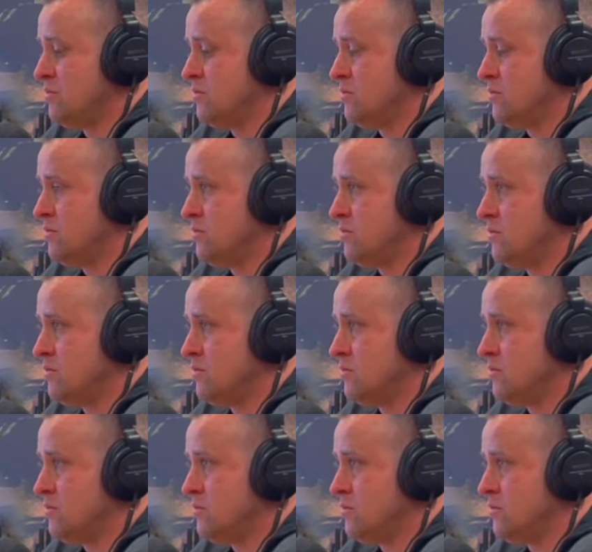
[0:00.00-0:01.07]

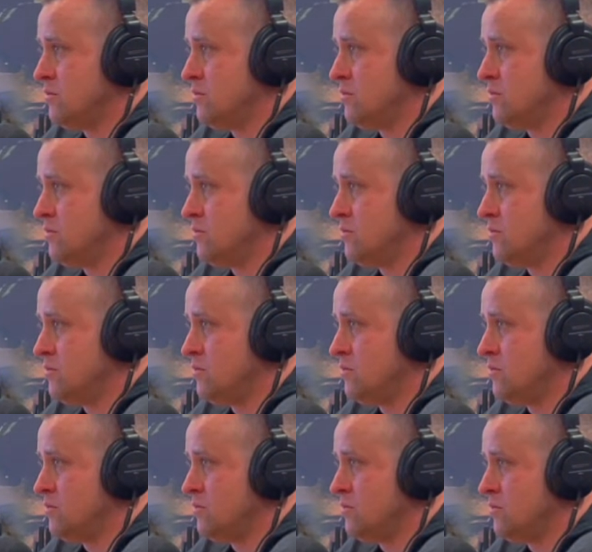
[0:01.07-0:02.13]

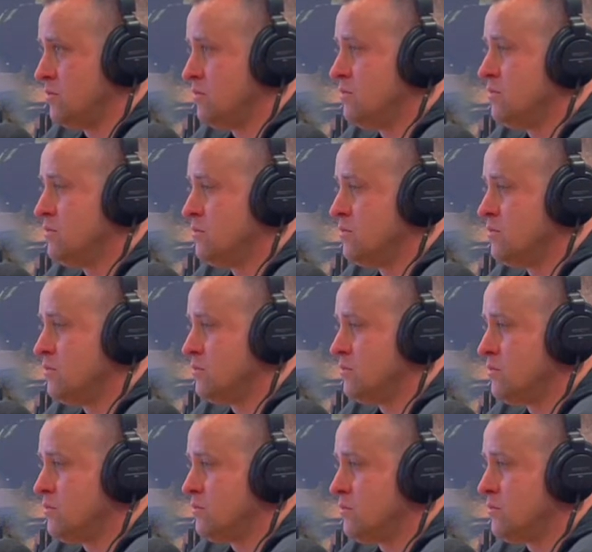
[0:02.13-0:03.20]

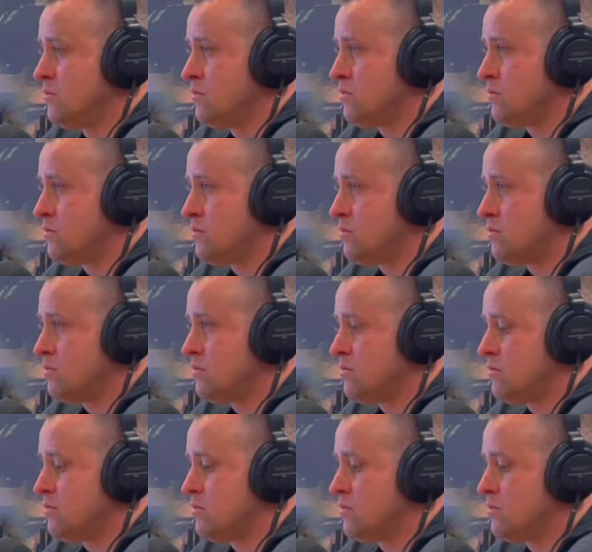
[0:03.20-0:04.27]

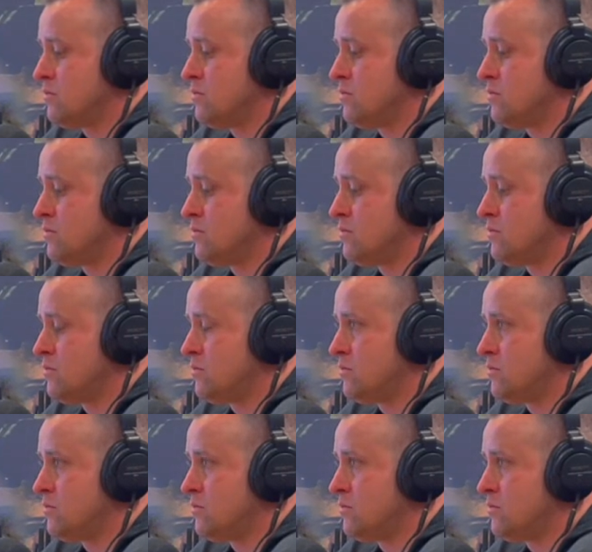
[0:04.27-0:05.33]

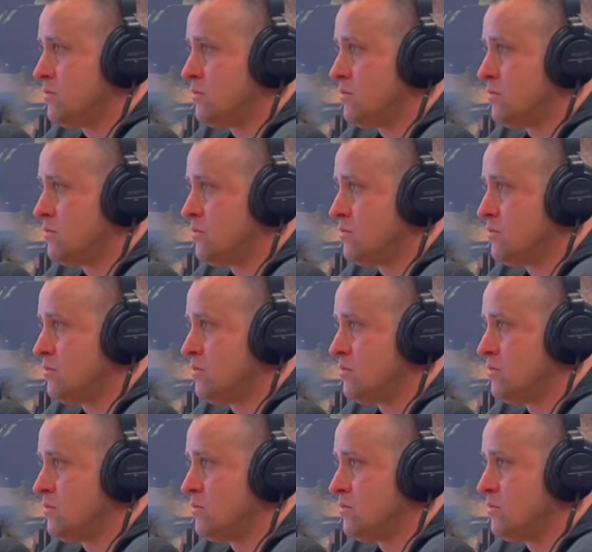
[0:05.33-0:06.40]

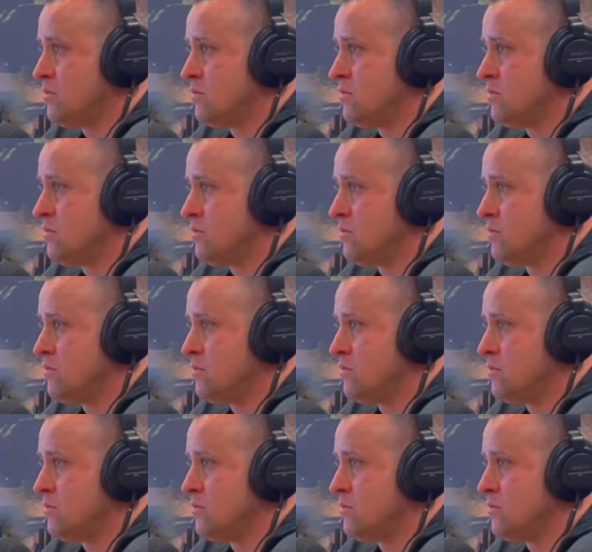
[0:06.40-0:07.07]
(not speaking)